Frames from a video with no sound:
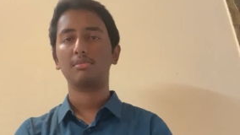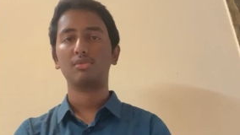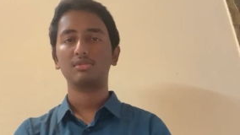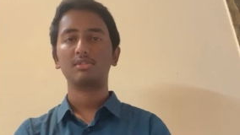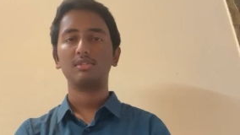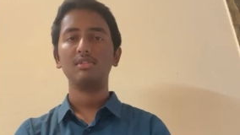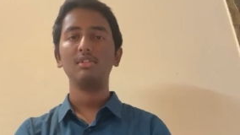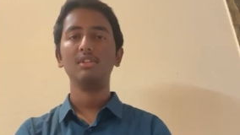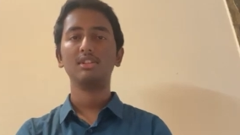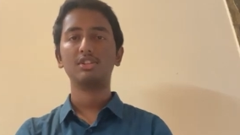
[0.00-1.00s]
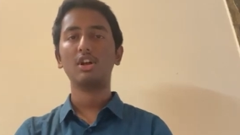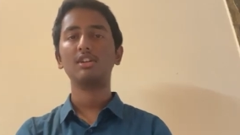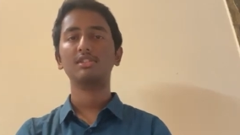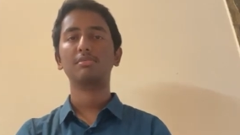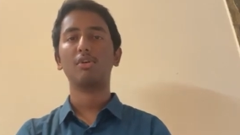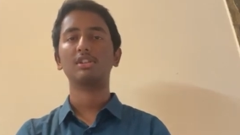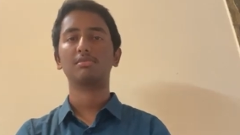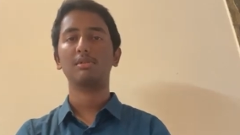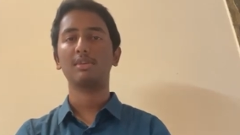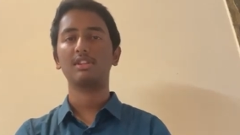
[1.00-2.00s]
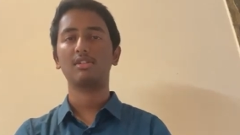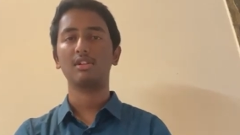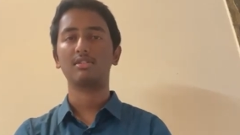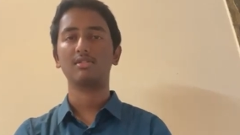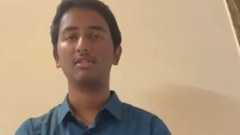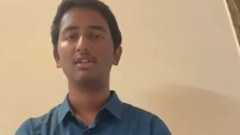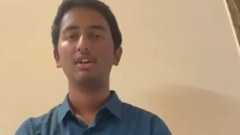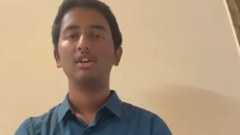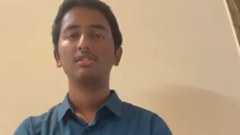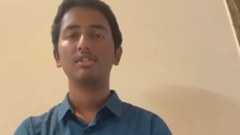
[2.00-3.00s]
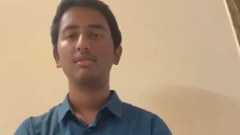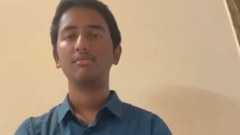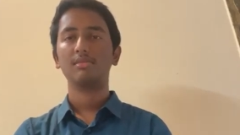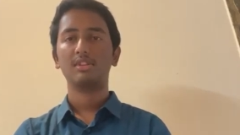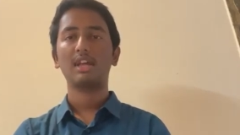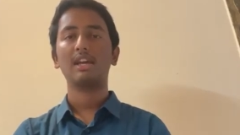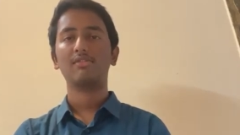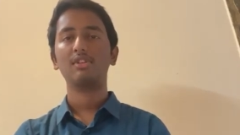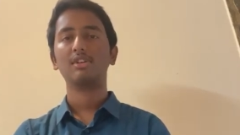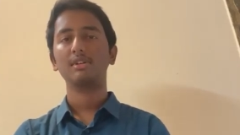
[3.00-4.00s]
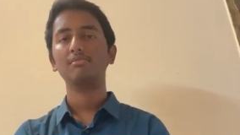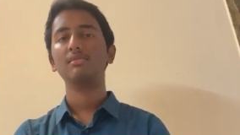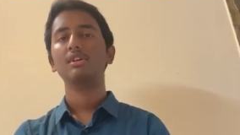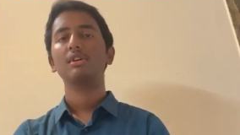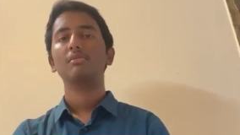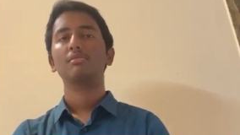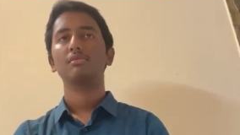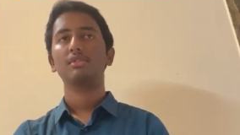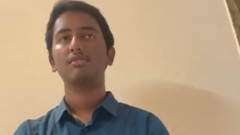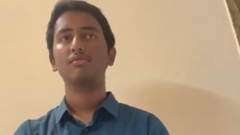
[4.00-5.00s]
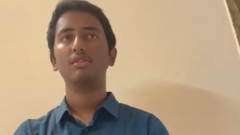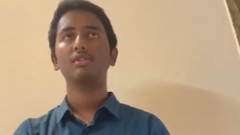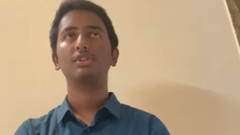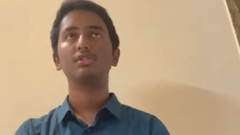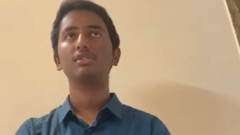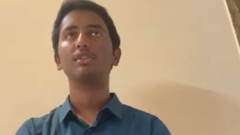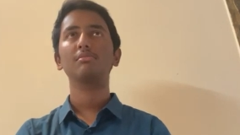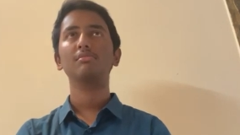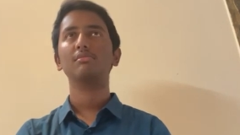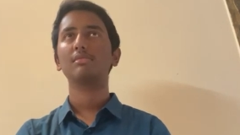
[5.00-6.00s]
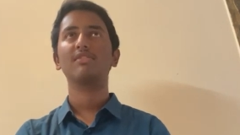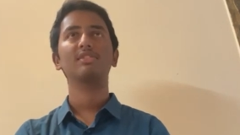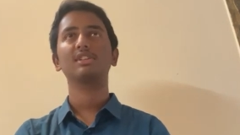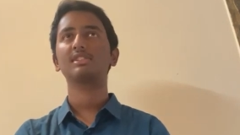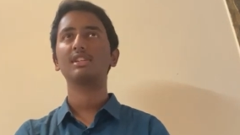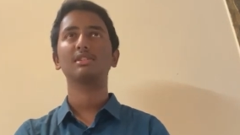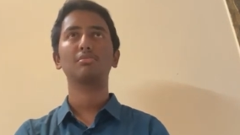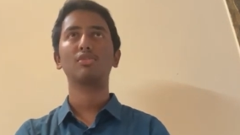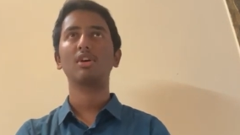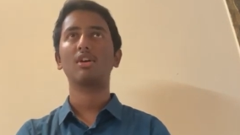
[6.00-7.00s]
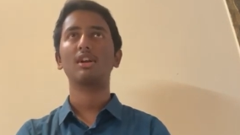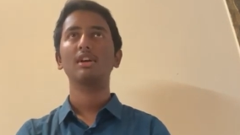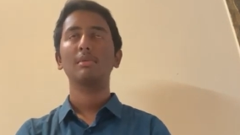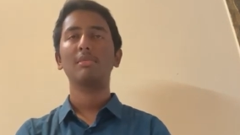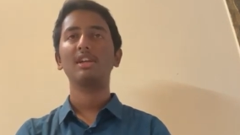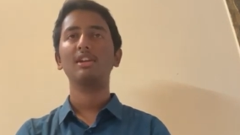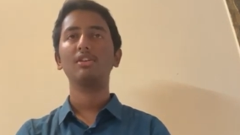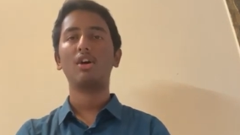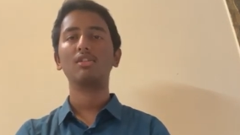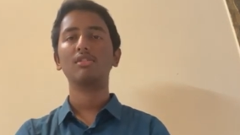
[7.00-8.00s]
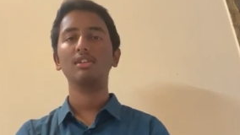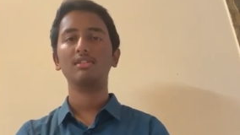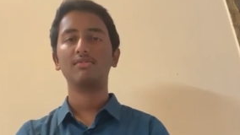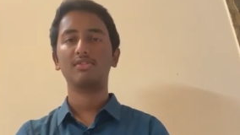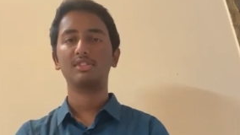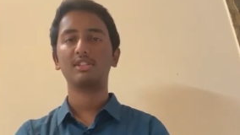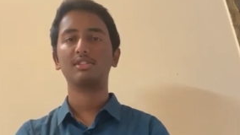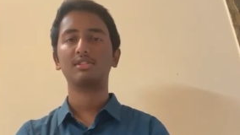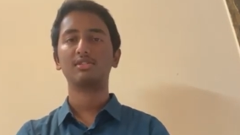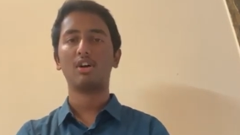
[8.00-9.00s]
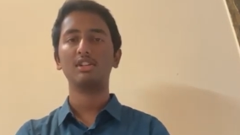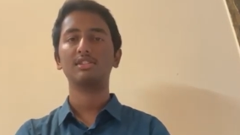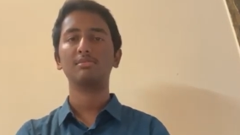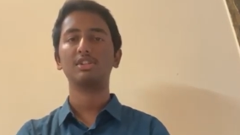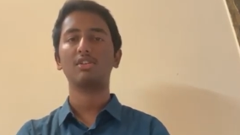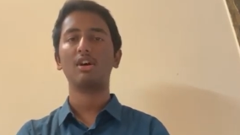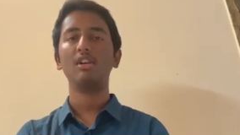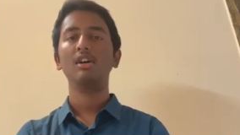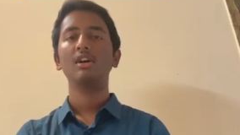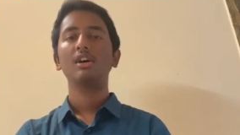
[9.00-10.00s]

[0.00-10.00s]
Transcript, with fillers: approach, the shortest possible method also. So I'm thankful to him. Due to him, my physics has improved a lot. Mainly not only the physics concepts and all,